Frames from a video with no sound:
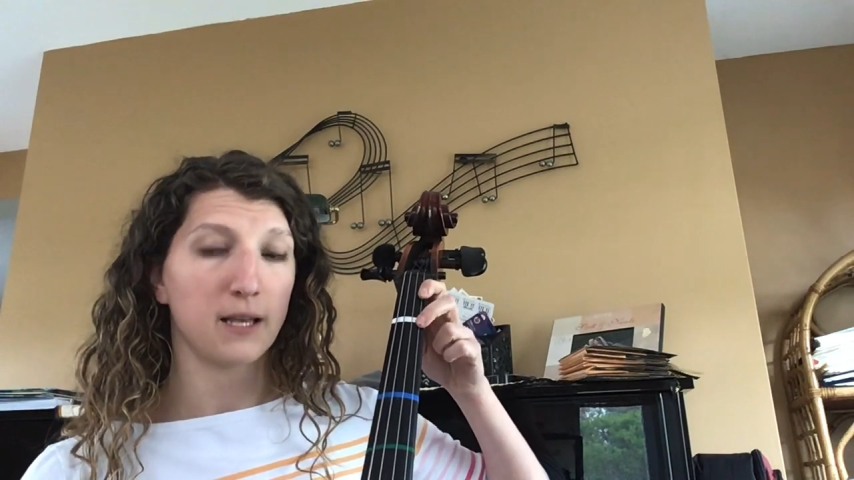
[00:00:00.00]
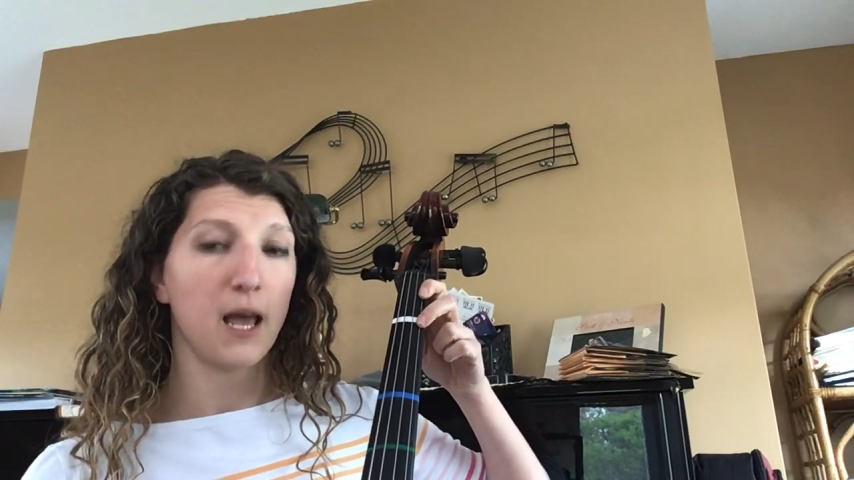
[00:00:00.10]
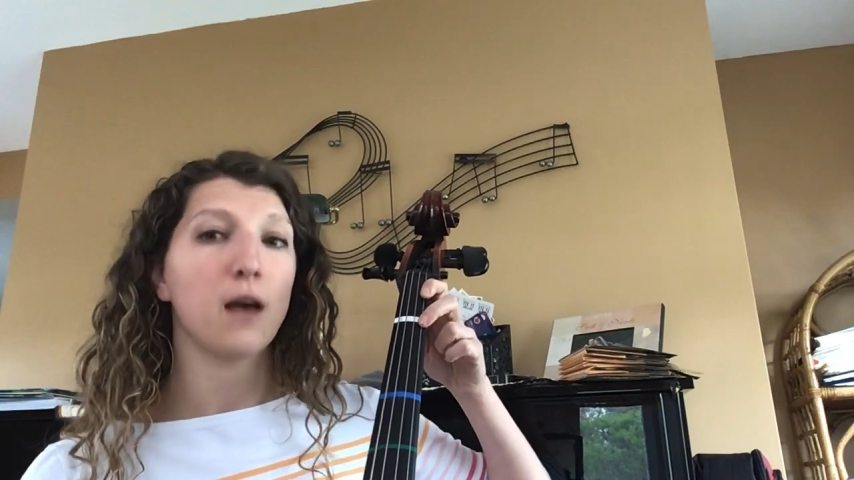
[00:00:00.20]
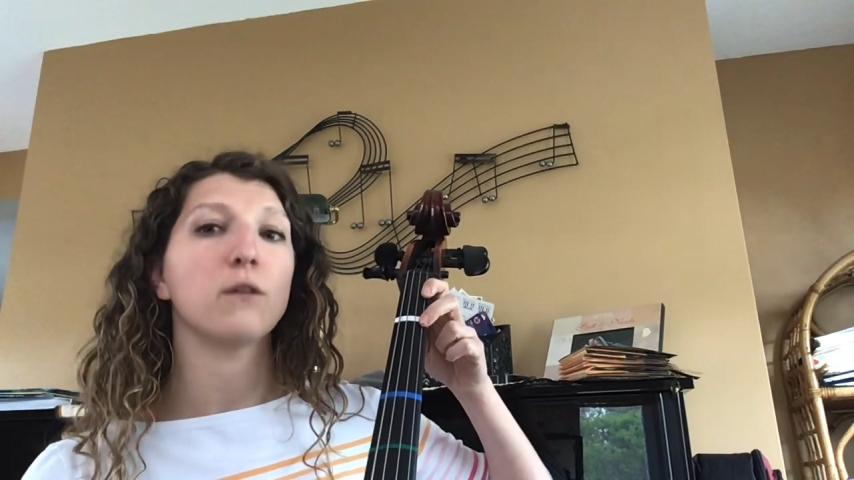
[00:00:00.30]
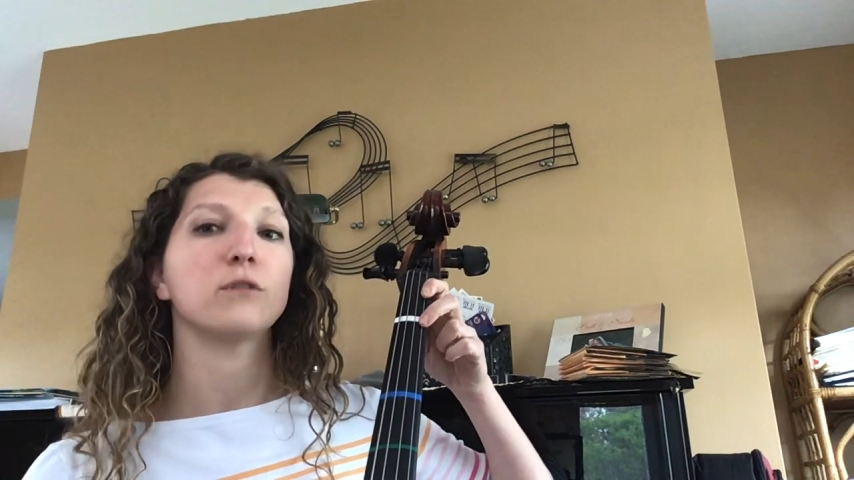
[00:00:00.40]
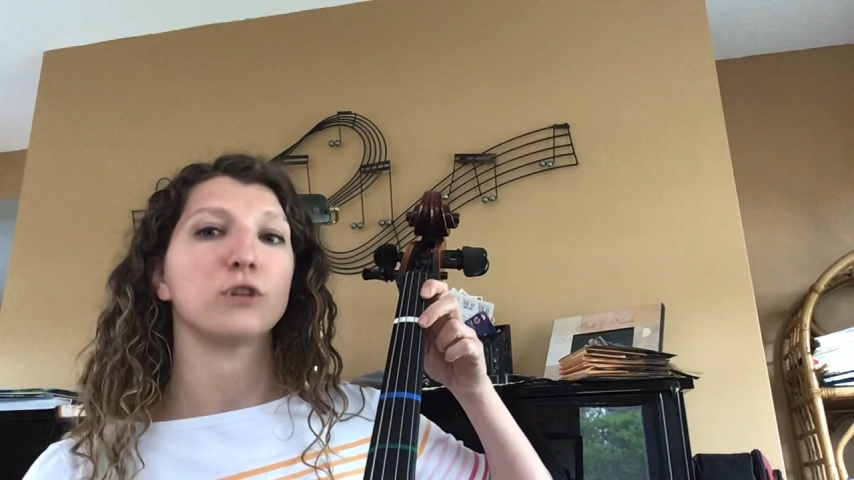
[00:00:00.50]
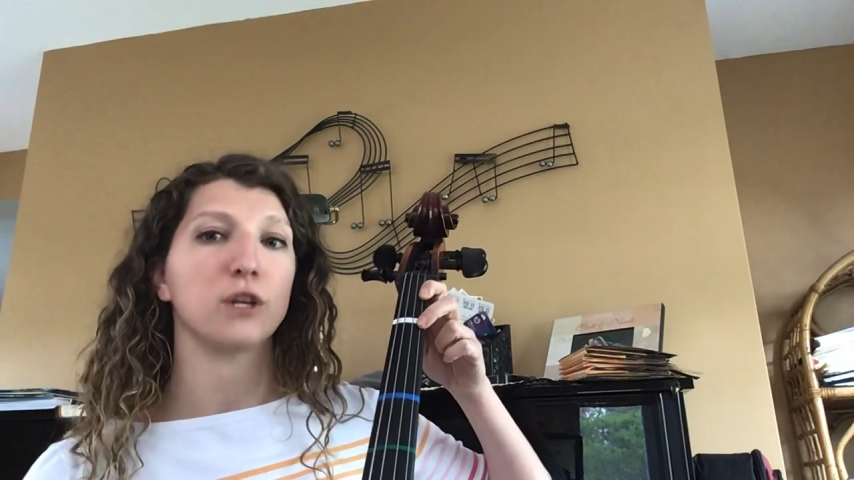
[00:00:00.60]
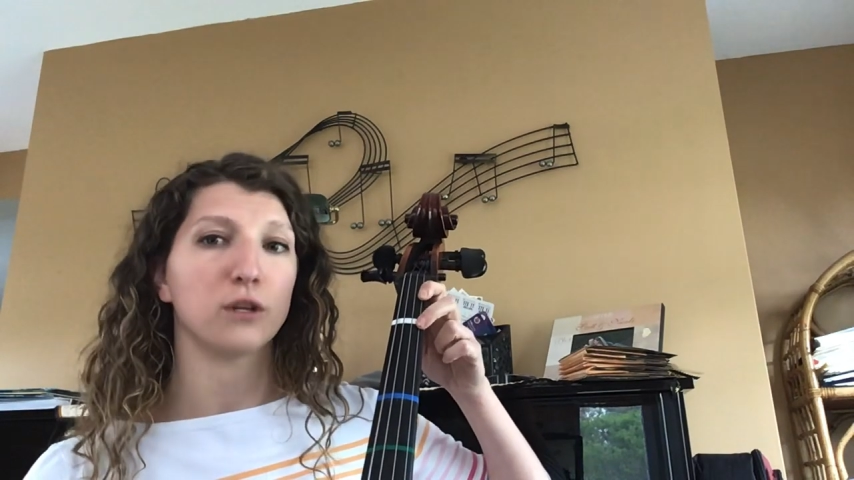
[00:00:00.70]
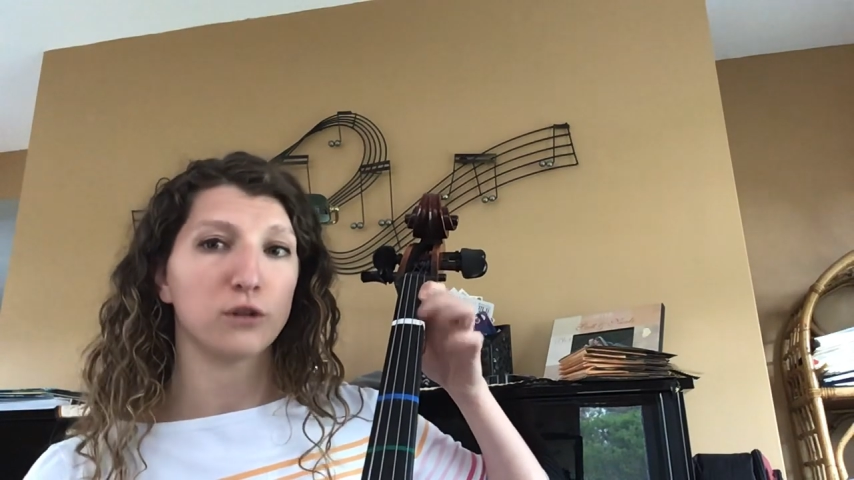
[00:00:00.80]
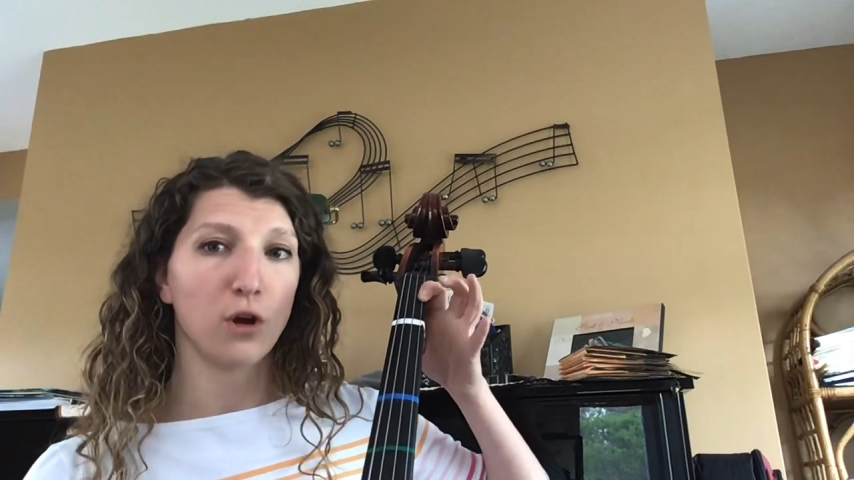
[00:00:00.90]
down,
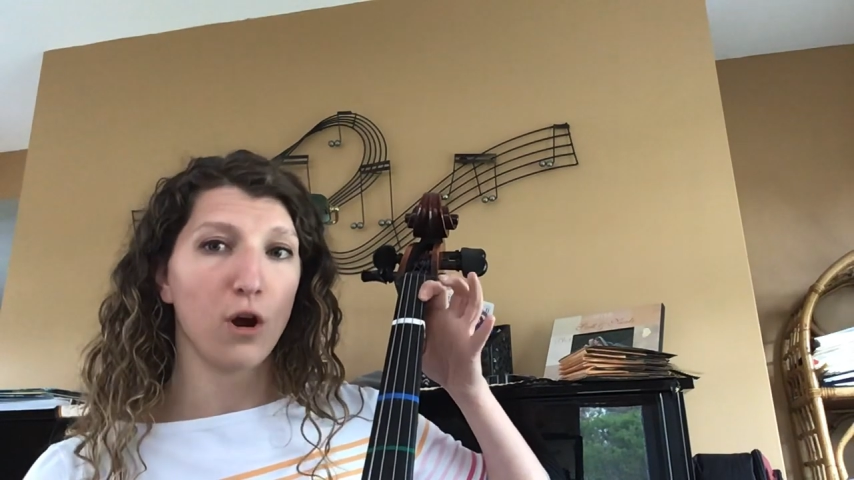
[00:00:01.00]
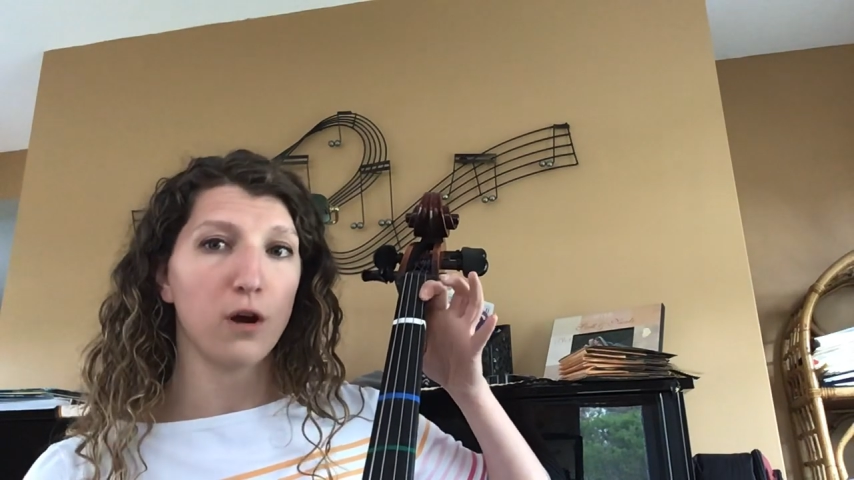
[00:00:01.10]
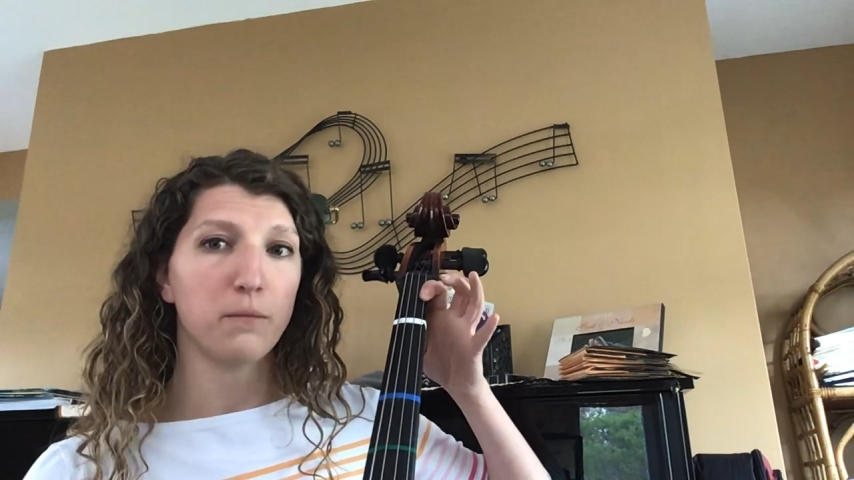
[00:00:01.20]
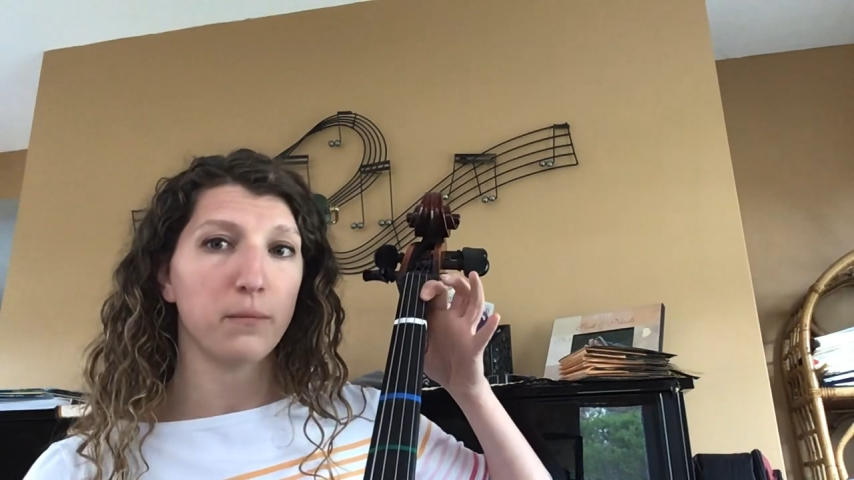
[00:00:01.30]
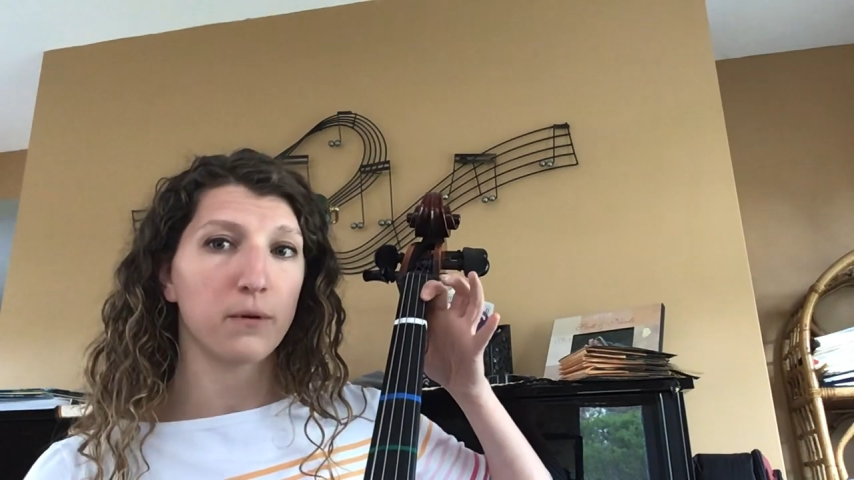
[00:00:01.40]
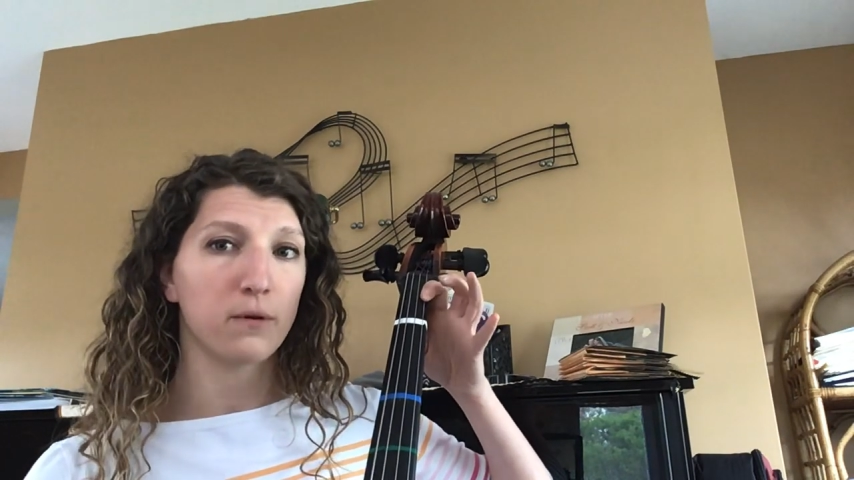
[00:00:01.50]
G sharp,